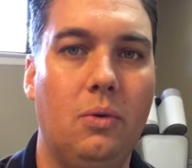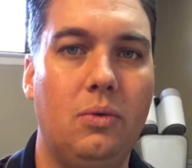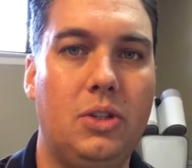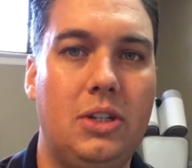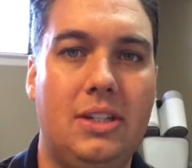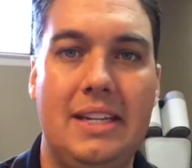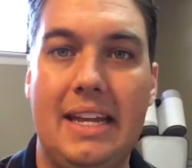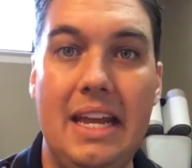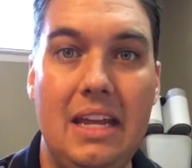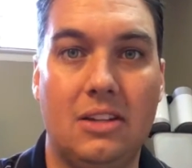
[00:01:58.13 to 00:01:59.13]
she didn't
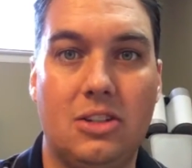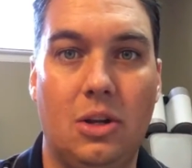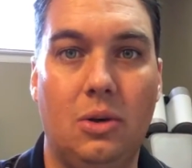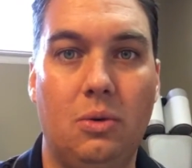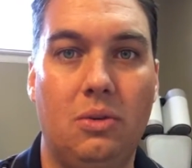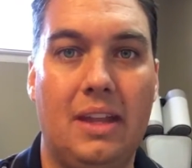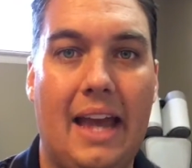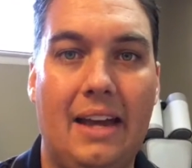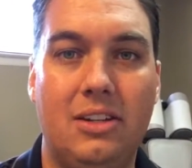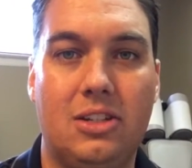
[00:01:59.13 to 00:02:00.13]
eat, so they
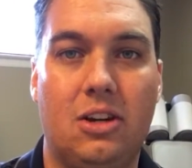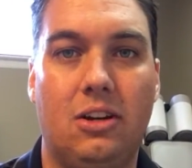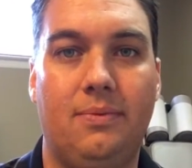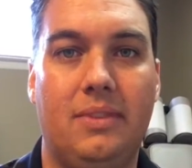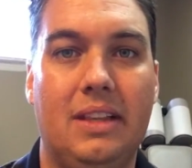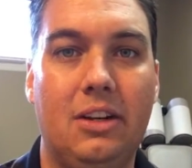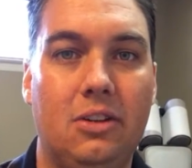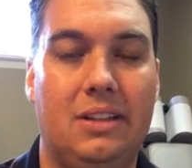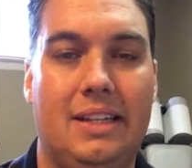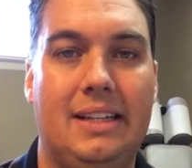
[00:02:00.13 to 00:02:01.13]
had to start
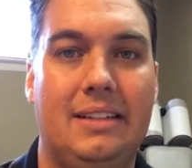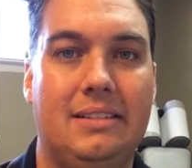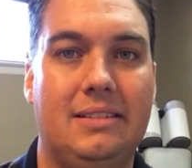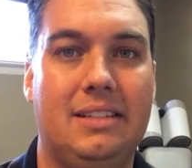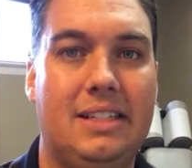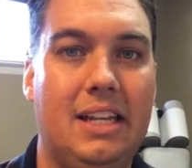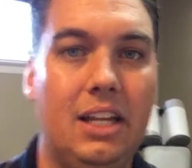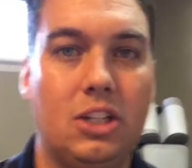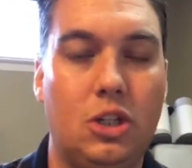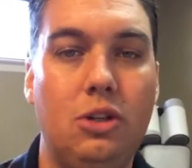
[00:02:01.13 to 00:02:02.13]
literally
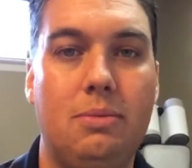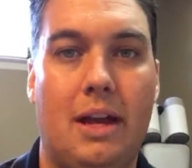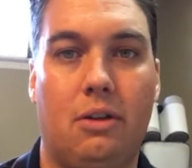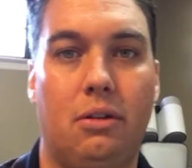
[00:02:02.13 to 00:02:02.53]
sticking a tube down her